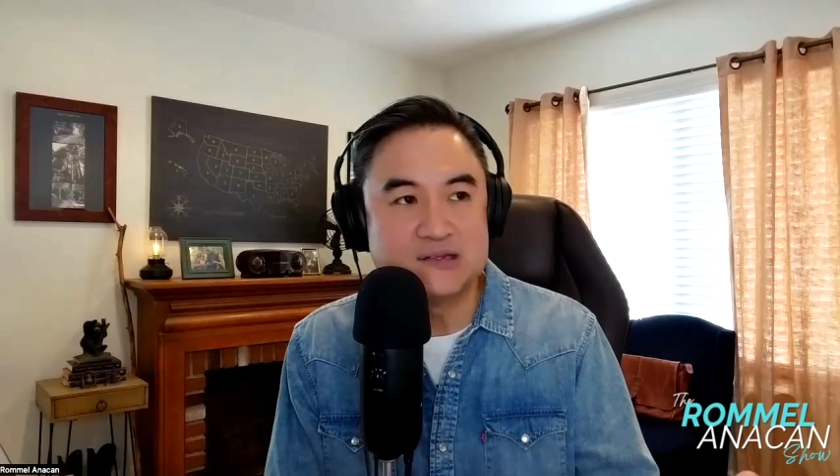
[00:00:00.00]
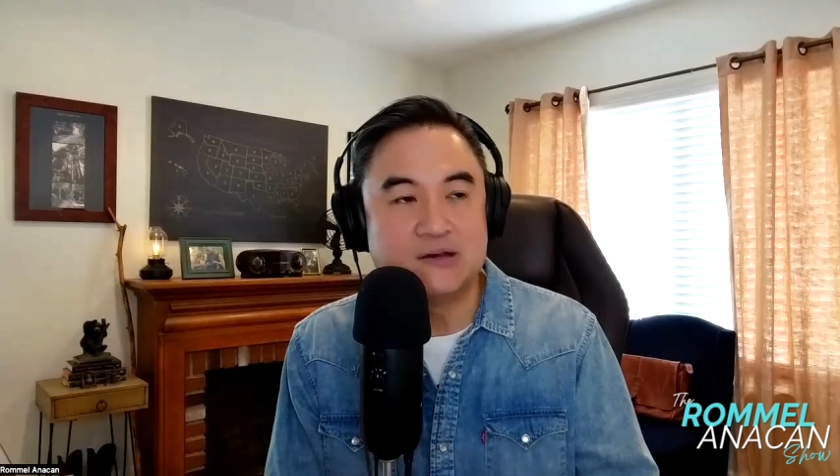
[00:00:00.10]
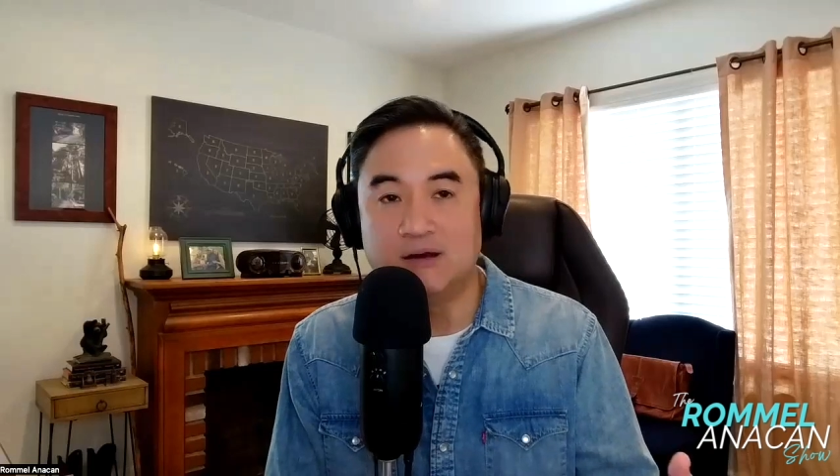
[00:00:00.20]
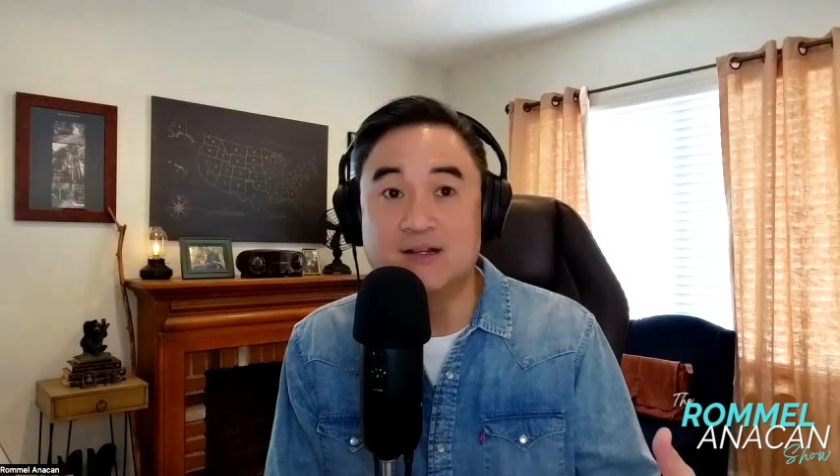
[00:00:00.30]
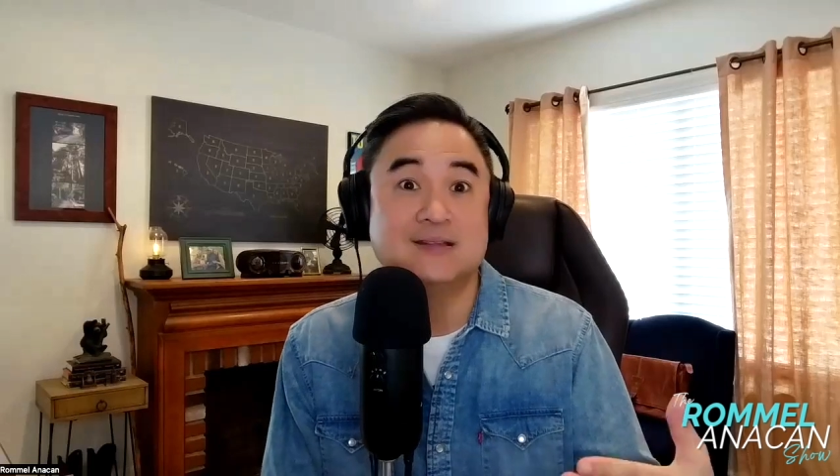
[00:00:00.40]

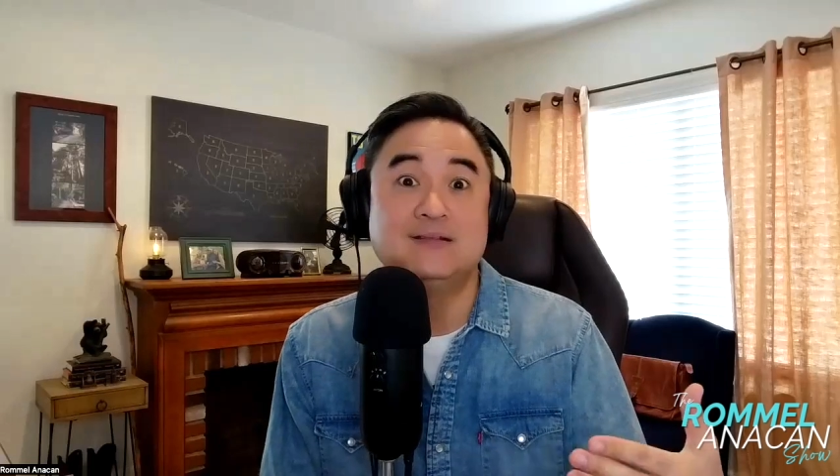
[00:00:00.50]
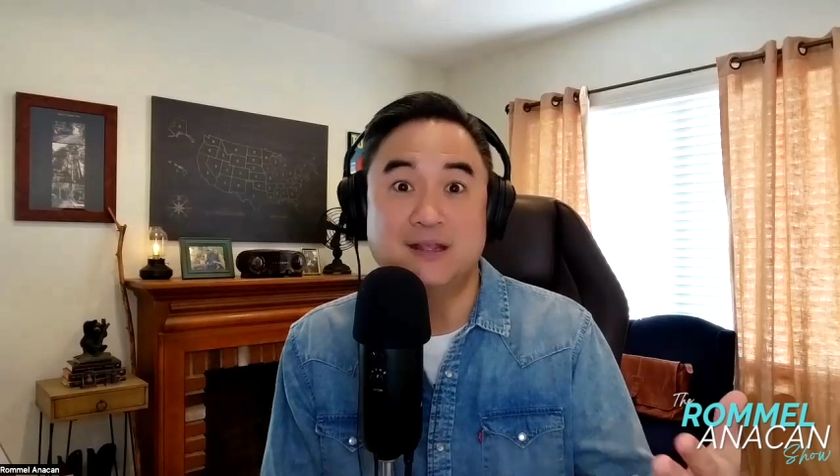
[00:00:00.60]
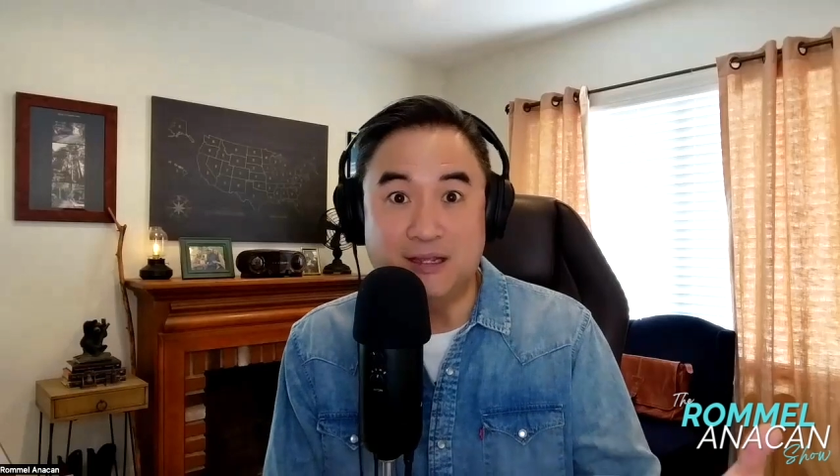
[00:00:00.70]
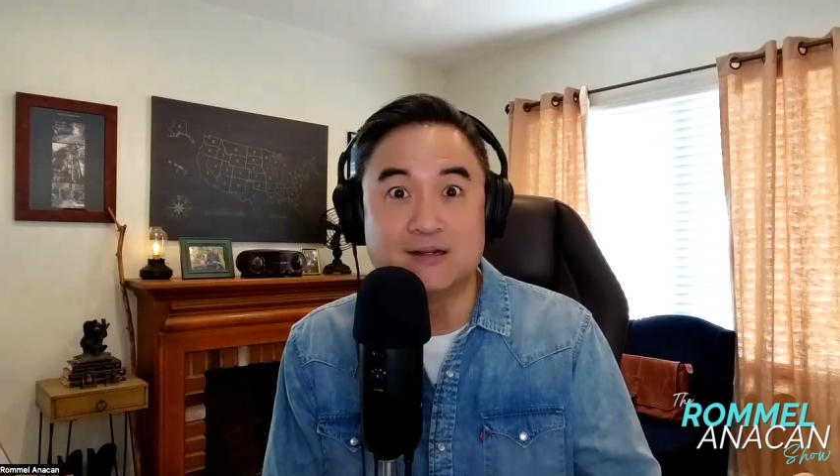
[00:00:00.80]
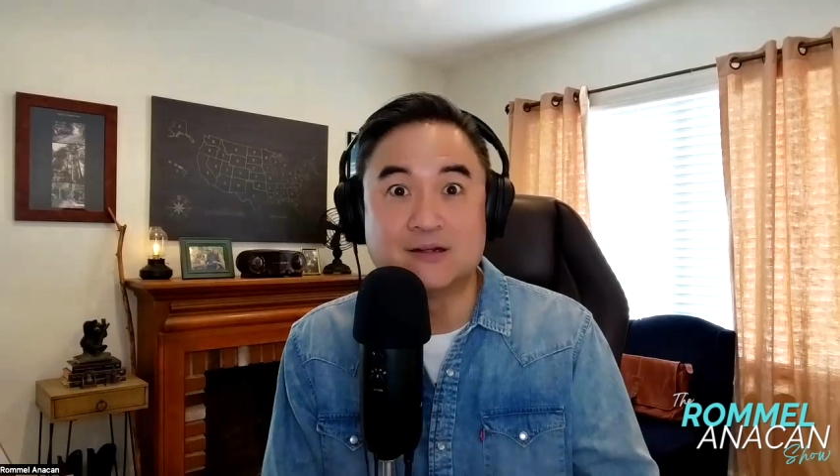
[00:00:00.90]
honestly
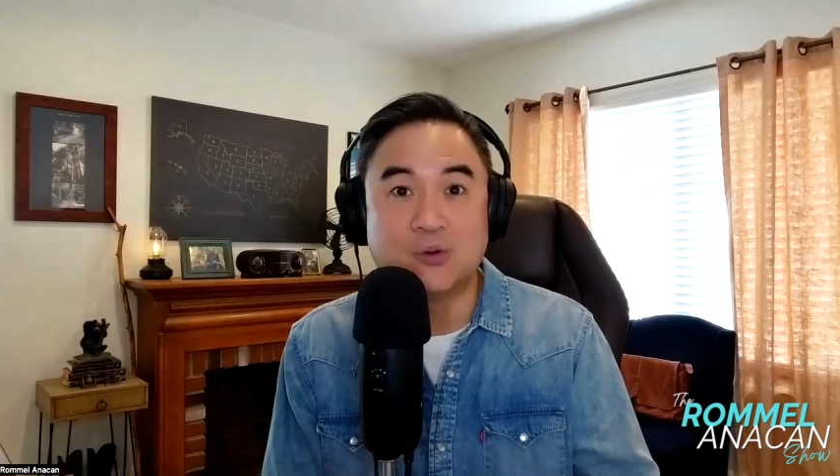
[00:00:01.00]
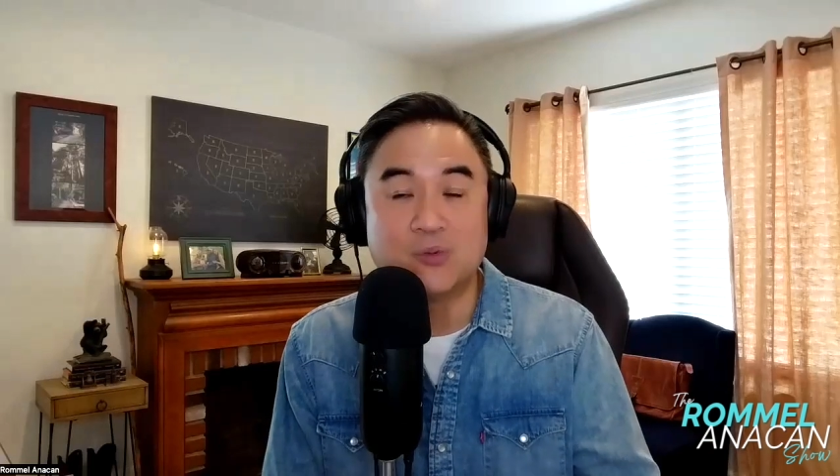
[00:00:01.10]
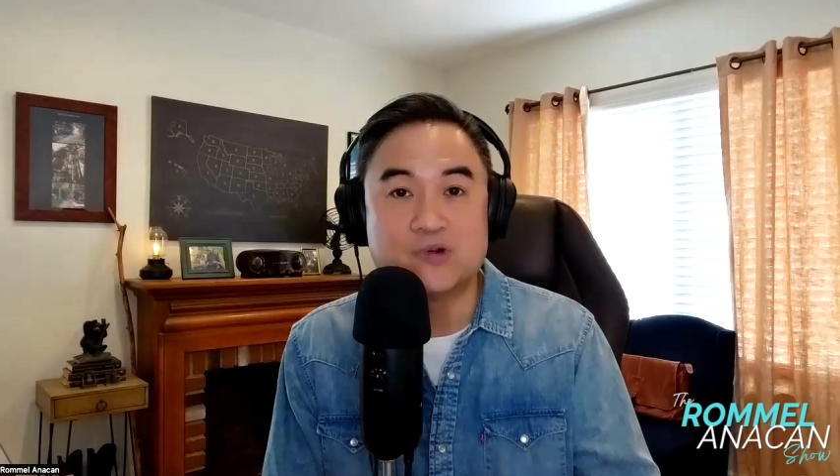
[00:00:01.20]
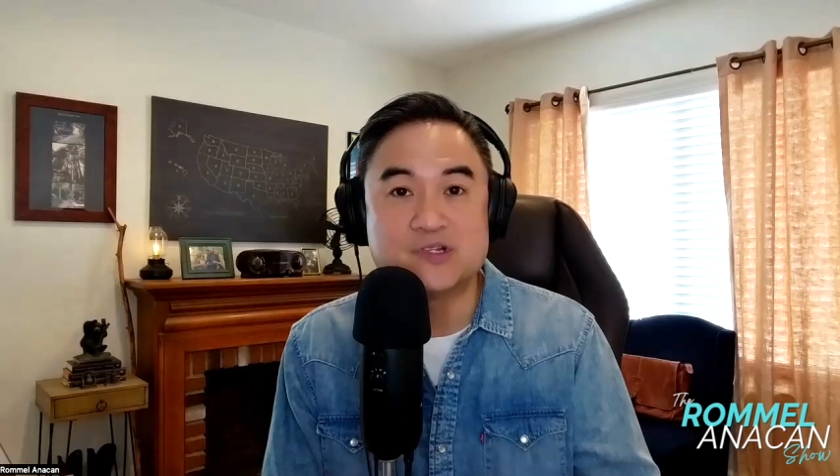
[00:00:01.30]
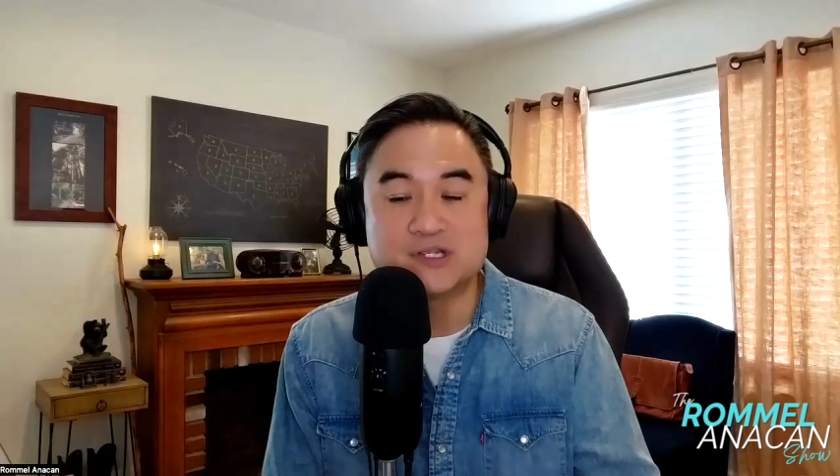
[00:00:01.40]
needed
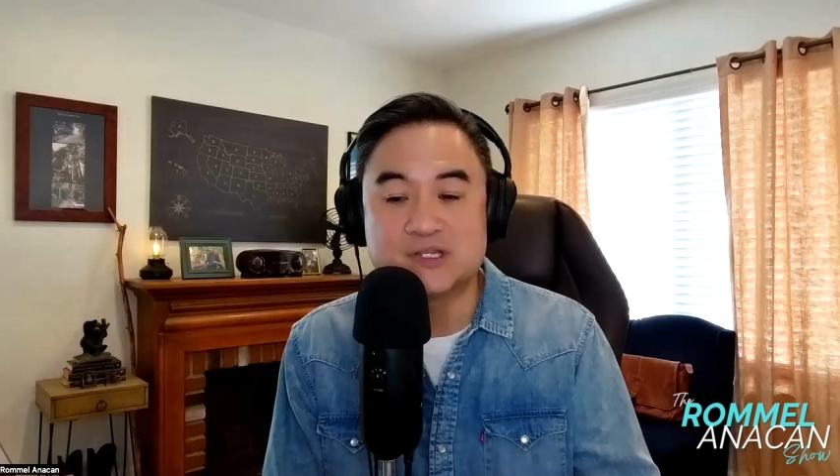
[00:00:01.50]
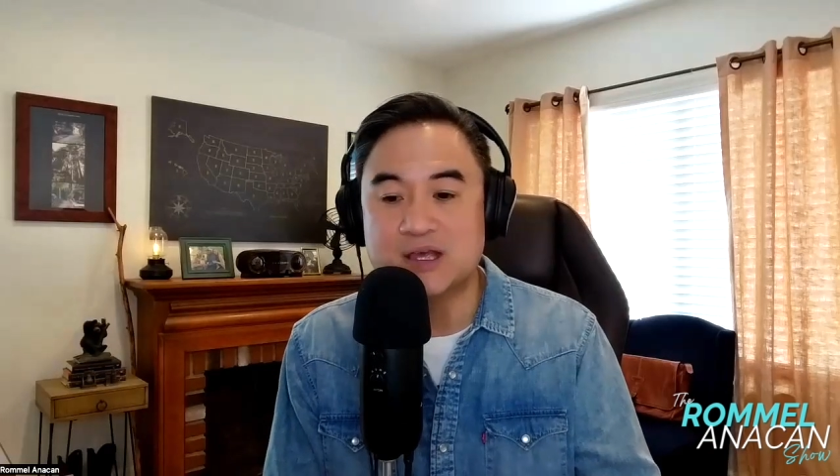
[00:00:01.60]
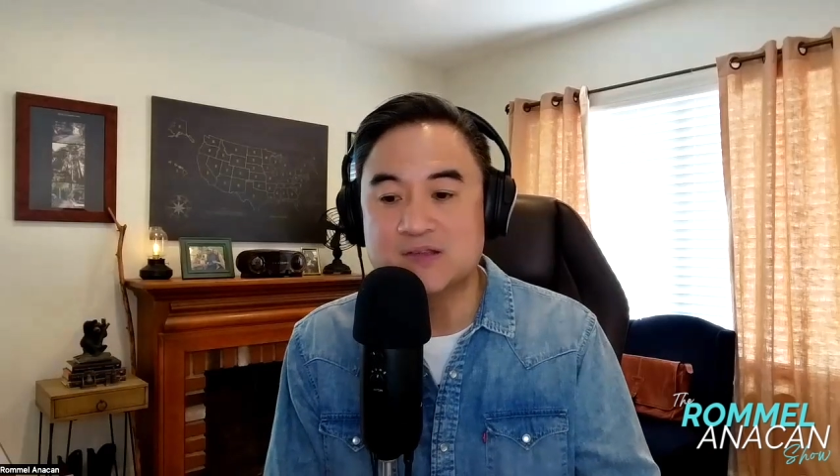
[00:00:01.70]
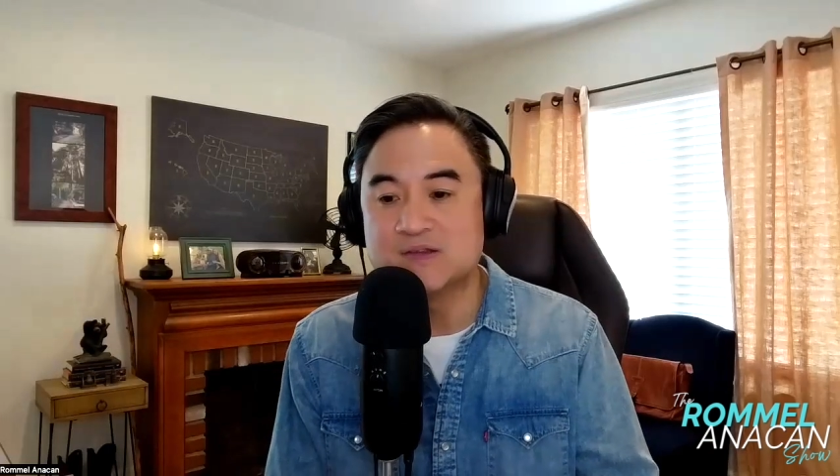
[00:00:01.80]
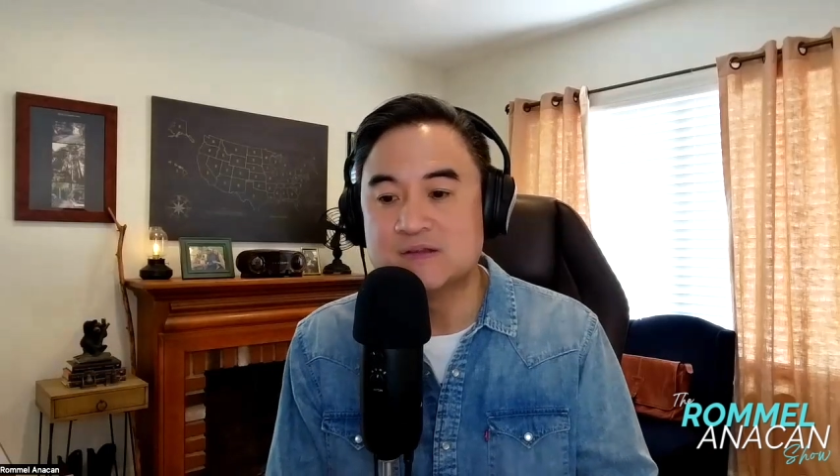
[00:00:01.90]
career
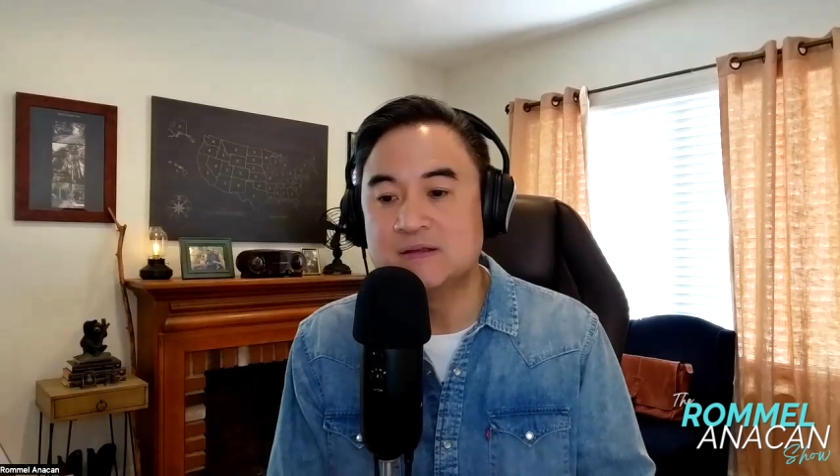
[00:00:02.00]
success.